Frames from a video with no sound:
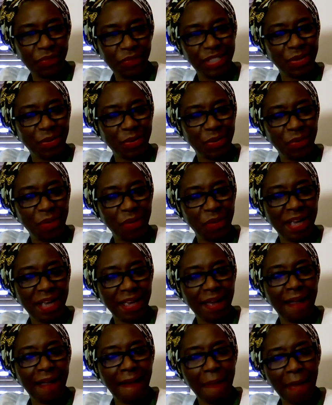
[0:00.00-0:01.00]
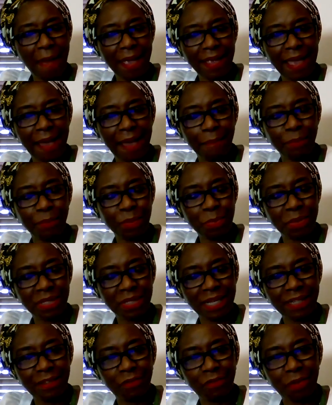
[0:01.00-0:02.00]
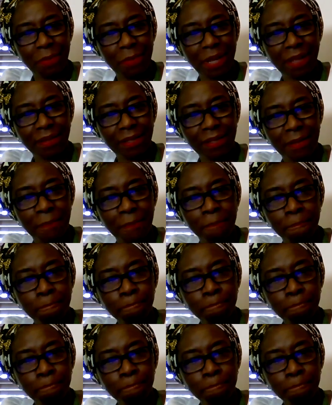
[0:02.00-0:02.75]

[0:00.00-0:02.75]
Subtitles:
So I can be protective about them.